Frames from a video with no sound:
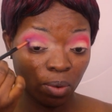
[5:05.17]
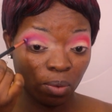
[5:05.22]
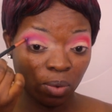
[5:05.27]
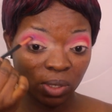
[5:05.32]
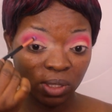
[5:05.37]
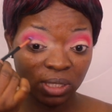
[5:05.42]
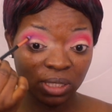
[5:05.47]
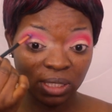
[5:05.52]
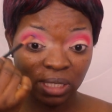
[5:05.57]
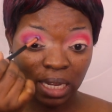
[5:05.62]

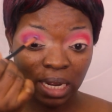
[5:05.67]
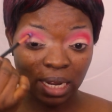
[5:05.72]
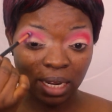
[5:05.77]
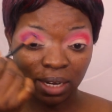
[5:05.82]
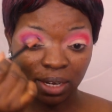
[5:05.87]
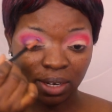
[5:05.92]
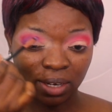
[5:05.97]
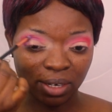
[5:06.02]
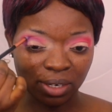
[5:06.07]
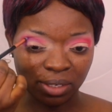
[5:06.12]
One
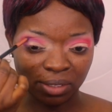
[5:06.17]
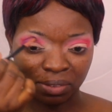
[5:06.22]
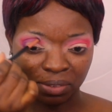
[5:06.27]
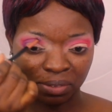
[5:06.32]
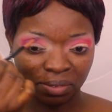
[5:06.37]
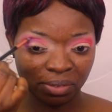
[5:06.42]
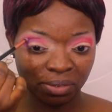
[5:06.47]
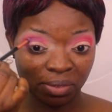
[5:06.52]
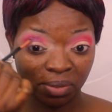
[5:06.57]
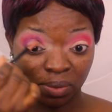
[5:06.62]

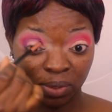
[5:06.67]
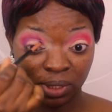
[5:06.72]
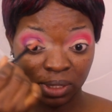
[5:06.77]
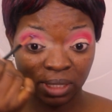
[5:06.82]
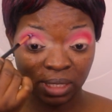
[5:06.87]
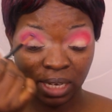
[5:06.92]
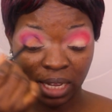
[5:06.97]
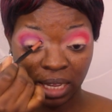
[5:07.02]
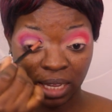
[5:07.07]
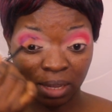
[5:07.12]

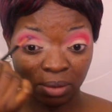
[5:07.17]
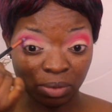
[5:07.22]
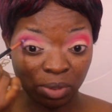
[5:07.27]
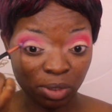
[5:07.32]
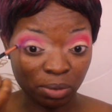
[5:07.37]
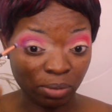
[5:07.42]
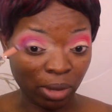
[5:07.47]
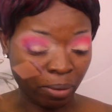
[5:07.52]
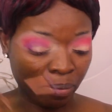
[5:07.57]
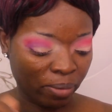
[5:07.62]
thing that came
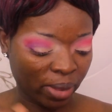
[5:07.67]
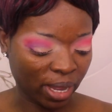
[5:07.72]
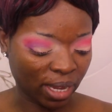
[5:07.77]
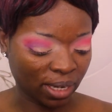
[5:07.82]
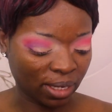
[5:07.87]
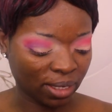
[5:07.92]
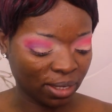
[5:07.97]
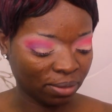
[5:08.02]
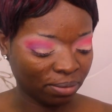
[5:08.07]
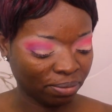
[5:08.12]
to my
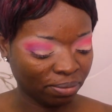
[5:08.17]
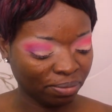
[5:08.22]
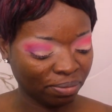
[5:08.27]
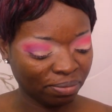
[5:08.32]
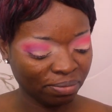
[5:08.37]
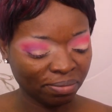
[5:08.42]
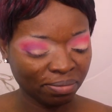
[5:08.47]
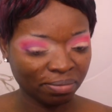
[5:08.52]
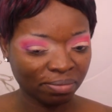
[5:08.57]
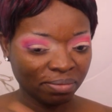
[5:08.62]
mind,
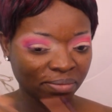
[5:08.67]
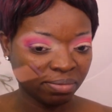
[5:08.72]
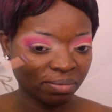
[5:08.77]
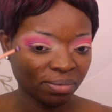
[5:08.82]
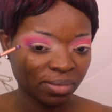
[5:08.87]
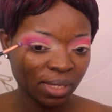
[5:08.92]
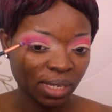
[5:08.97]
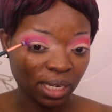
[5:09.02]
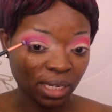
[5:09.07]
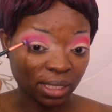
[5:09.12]

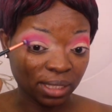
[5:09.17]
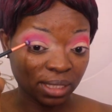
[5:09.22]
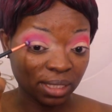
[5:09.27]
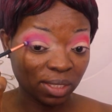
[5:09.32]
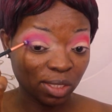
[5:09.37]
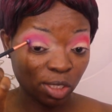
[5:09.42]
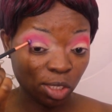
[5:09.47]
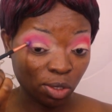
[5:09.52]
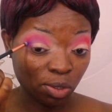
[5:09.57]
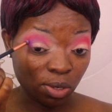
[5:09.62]
as a
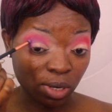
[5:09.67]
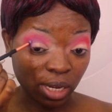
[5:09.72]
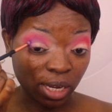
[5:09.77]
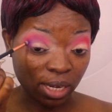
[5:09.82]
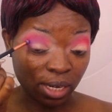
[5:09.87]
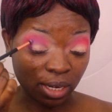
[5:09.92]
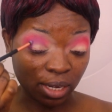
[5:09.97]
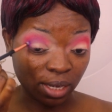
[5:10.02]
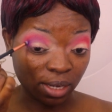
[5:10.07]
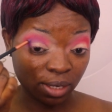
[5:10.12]
single
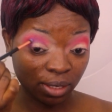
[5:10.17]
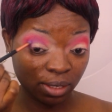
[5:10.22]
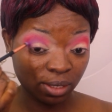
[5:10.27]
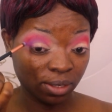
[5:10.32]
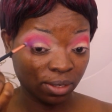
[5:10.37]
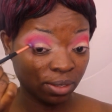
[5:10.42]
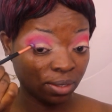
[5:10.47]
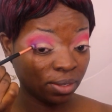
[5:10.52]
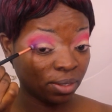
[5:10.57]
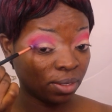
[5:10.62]
lady,
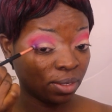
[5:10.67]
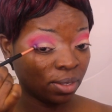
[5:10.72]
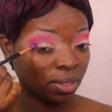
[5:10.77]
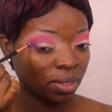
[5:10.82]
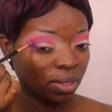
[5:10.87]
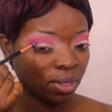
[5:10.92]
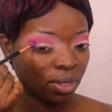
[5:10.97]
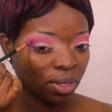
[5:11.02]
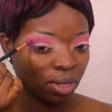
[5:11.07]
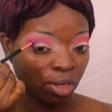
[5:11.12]

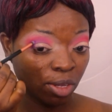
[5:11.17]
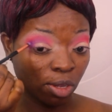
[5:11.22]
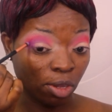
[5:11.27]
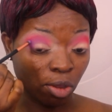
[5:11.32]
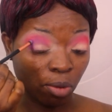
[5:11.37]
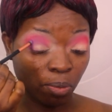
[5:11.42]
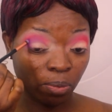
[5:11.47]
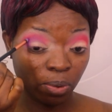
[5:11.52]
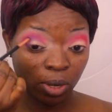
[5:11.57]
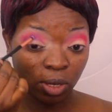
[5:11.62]

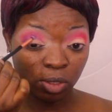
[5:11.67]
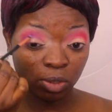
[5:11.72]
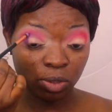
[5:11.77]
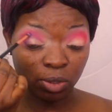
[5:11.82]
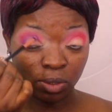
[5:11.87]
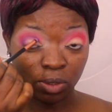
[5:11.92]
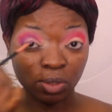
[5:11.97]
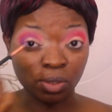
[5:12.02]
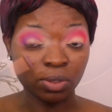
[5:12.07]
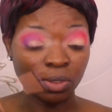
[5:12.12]
you're praying
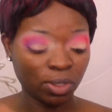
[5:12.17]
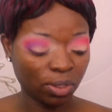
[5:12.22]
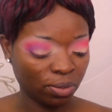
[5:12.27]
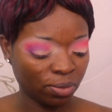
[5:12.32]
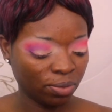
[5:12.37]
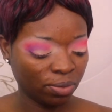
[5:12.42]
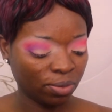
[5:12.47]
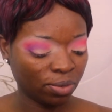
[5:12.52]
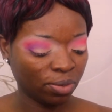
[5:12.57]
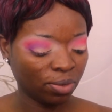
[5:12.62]
to God
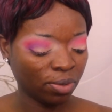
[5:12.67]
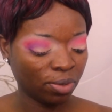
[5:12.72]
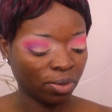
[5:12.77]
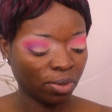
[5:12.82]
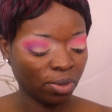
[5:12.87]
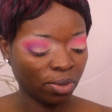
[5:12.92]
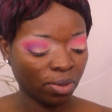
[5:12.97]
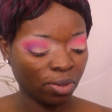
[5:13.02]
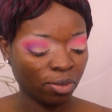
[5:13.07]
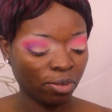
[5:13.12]

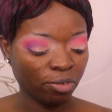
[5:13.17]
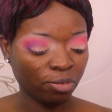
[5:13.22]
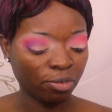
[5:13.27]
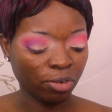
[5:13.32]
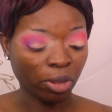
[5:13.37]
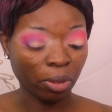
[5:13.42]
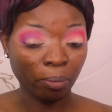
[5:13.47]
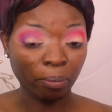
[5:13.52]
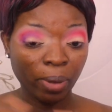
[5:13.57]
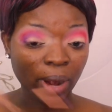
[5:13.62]

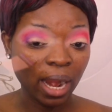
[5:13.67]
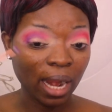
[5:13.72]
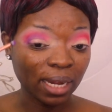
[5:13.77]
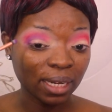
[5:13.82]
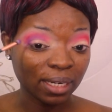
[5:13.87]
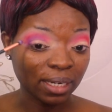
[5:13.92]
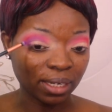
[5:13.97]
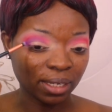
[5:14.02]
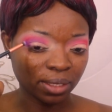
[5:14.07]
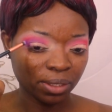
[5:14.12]
for a
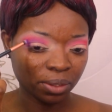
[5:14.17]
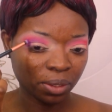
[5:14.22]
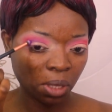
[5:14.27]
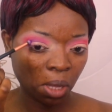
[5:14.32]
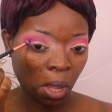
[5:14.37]
partner,